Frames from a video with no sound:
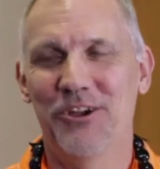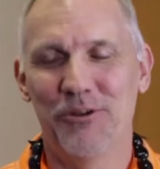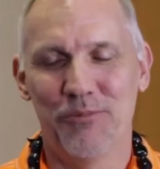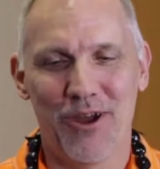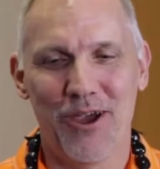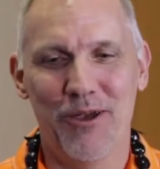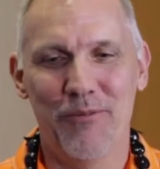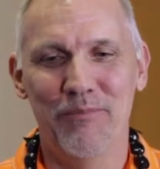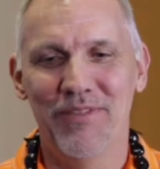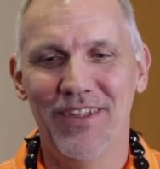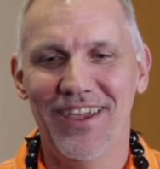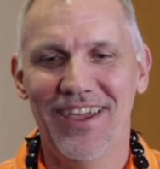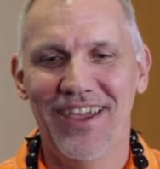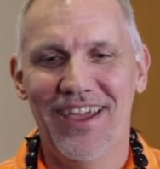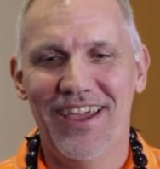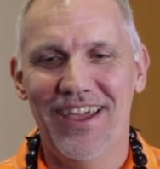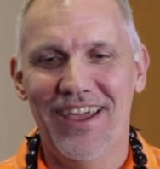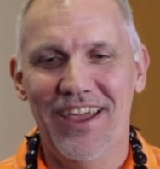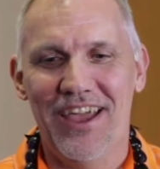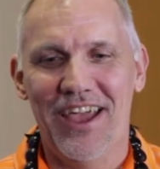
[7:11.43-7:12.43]
No problem.
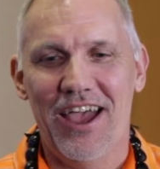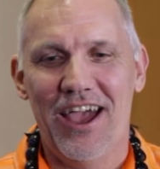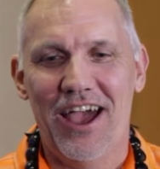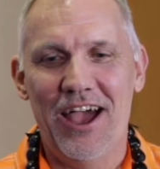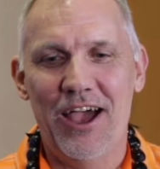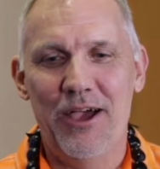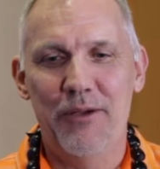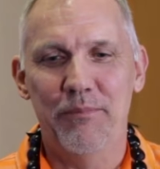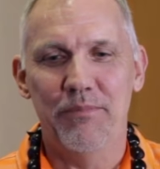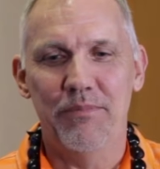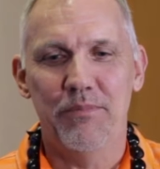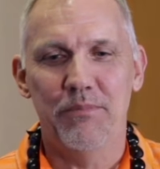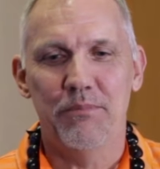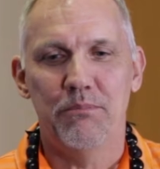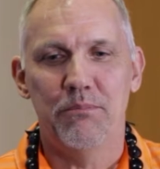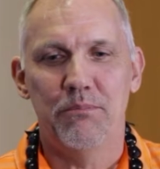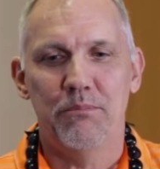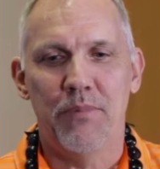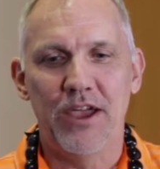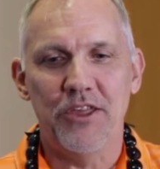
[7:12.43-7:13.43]

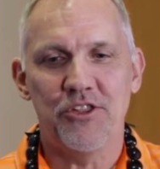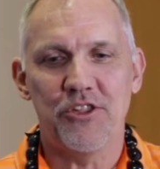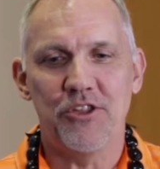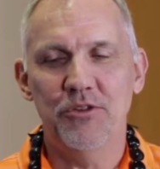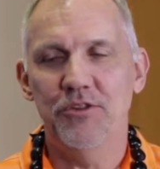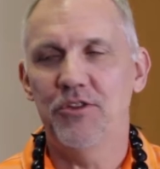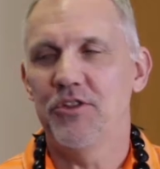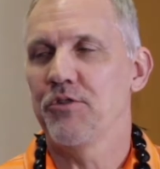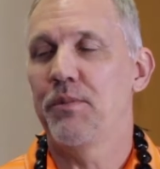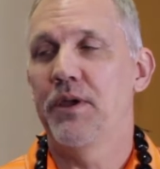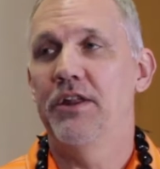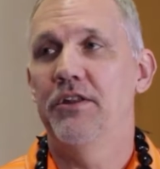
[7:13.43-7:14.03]
My son